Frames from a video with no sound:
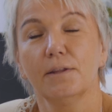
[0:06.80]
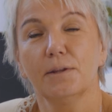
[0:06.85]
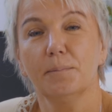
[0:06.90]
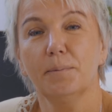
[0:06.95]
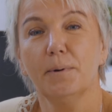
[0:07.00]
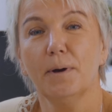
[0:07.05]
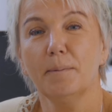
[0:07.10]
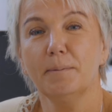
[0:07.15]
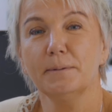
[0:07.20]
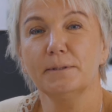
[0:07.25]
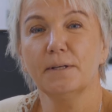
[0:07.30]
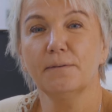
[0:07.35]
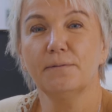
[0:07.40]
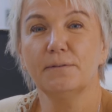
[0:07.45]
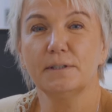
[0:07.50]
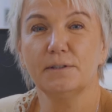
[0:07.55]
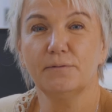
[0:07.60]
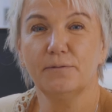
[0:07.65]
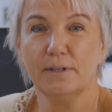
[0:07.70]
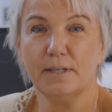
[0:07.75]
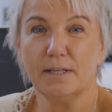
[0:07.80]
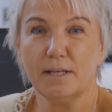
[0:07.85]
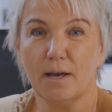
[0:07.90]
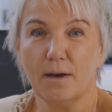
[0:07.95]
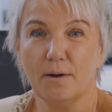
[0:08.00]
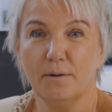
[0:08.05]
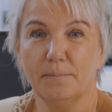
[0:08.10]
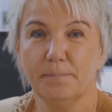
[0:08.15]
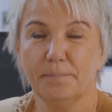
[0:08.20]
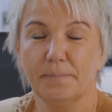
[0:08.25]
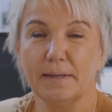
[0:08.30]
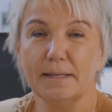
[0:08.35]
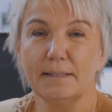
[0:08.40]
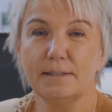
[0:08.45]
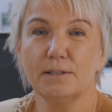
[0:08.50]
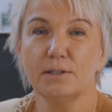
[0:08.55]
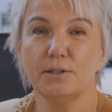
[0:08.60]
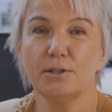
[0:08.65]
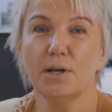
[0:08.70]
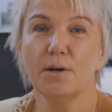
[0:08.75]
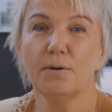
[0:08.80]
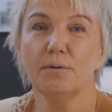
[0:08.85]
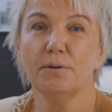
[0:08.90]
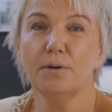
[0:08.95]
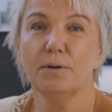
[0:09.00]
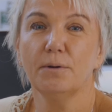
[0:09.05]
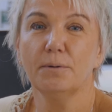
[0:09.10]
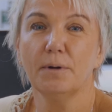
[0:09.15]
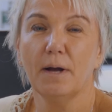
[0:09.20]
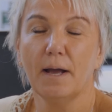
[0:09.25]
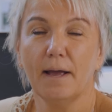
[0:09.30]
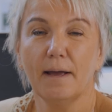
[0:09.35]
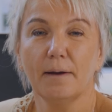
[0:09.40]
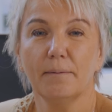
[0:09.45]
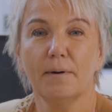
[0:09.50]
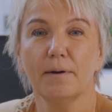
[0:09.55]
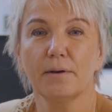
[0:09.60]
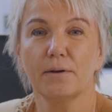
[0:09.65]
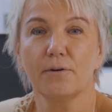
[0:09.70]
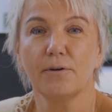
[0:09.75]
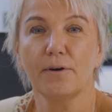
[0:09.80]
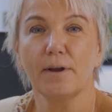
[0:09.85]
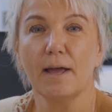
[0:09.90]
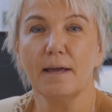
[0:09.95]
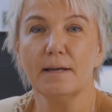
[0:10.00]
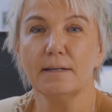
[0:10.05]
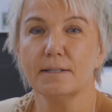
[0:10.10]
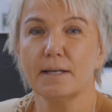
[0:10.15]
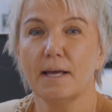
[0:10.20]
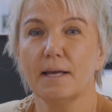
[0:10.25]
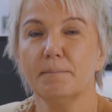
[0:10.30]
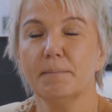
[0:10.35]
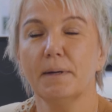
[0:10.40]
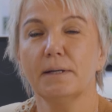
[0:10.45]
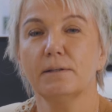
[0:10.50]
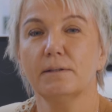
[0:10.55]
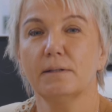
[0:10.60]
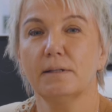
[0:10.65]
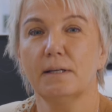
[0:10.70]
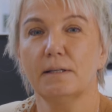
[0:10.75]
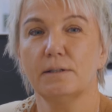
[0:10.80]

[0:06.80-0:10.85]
The purpose of this video is to show you how I create a medical